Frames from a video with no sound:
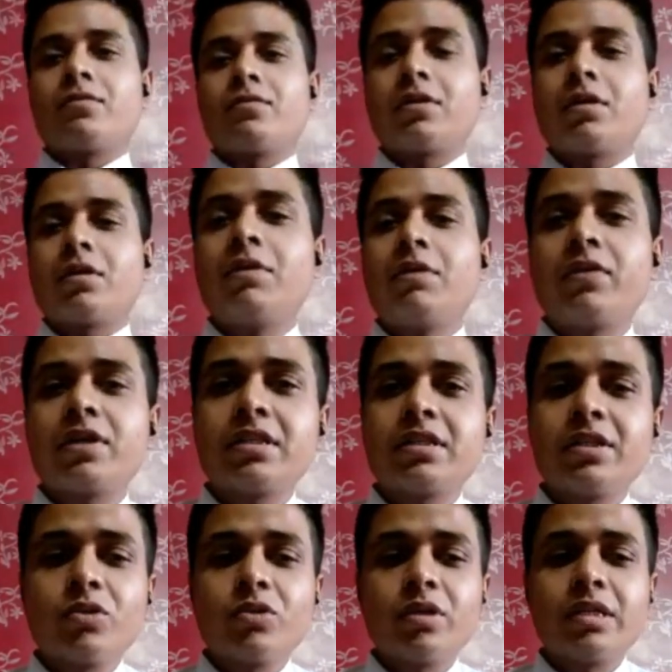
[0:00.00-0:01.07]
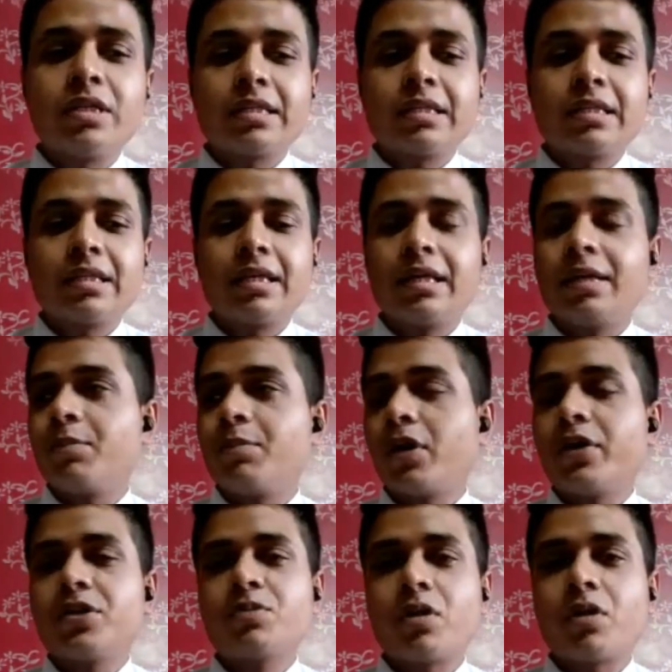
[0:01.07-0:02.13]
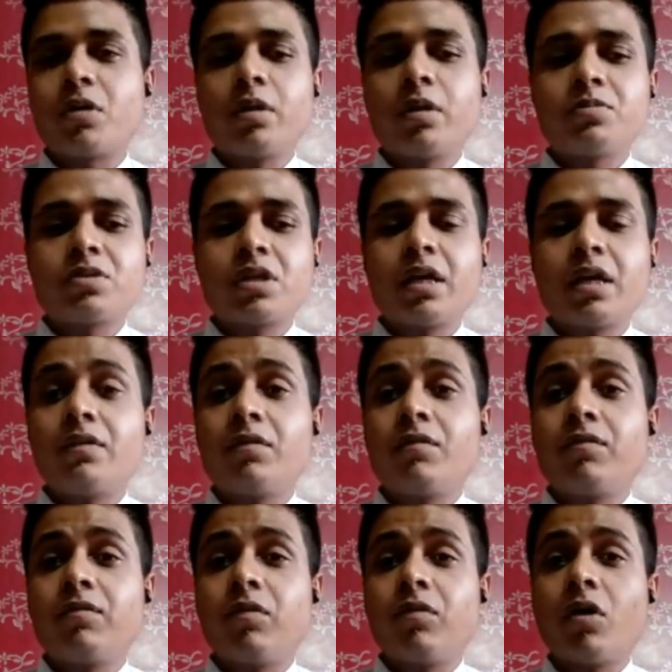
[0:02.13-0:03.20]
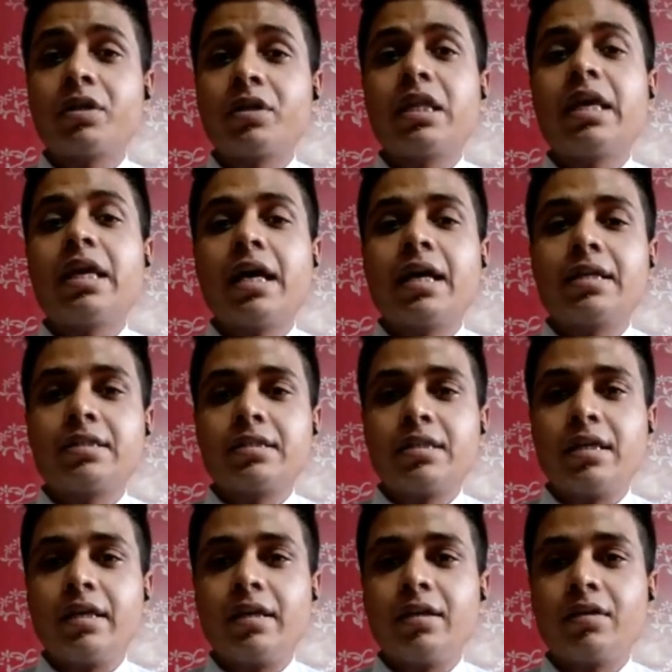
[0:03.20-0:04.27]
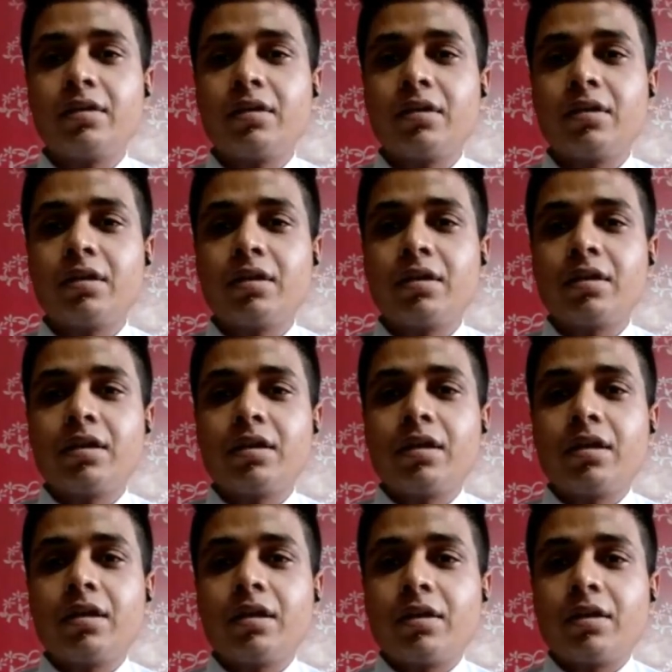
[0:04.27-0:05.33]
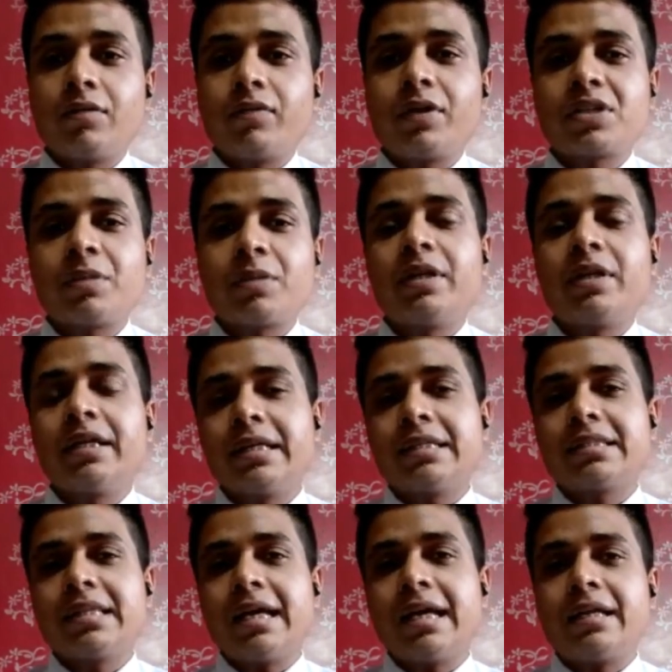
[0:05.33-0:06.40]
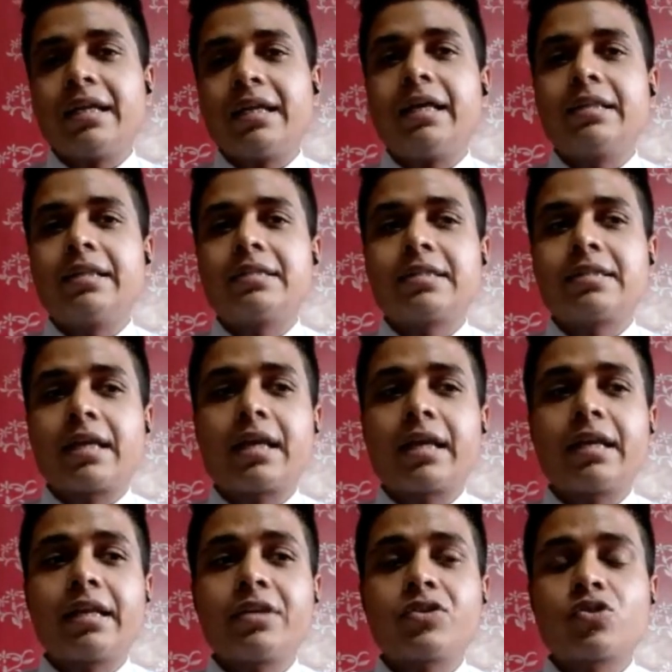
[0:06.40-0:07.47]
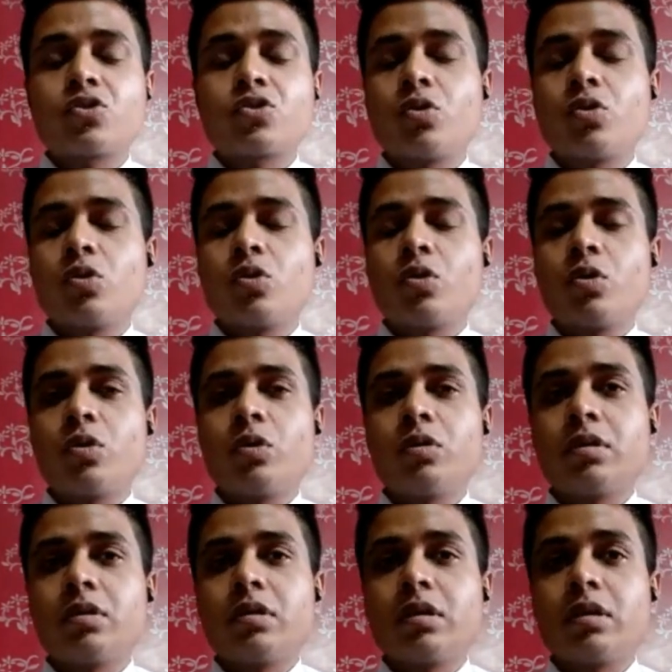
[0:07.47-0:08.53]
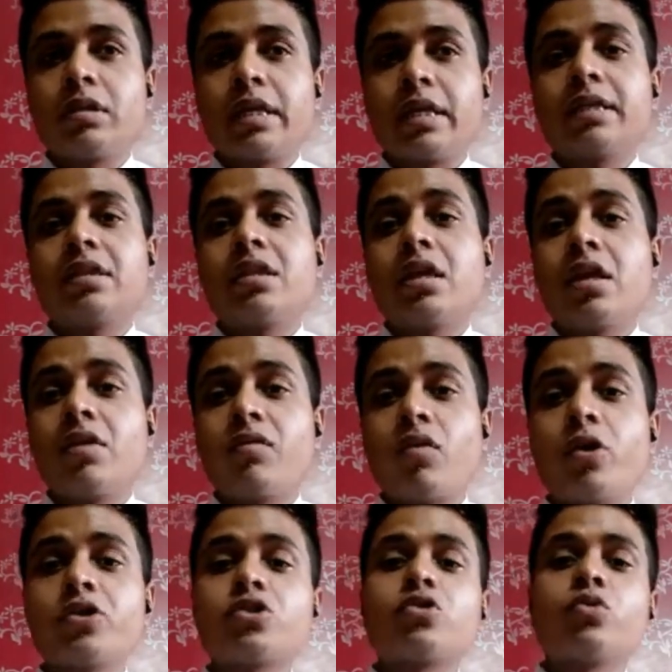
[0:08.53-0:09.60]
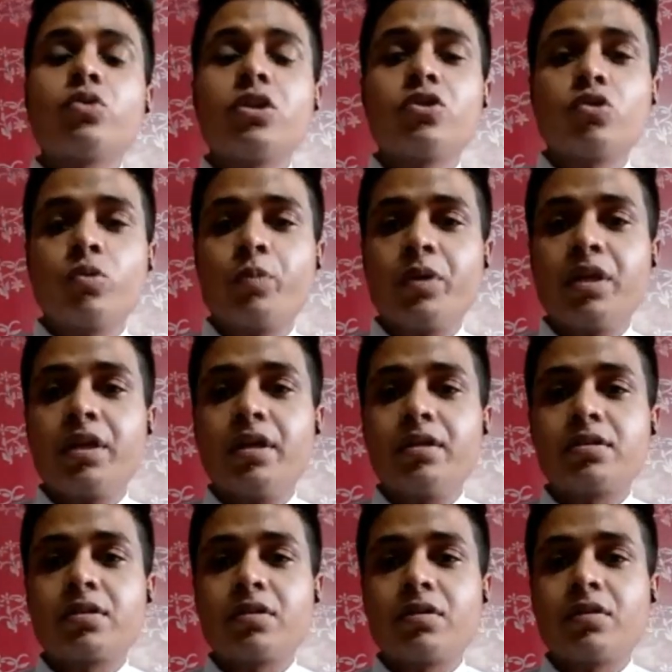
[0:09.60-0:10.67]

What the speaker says: Ma'am, firstly, to listen the employees' problems and what they are saying. First ability is that, and second is to take their voice to the superiors.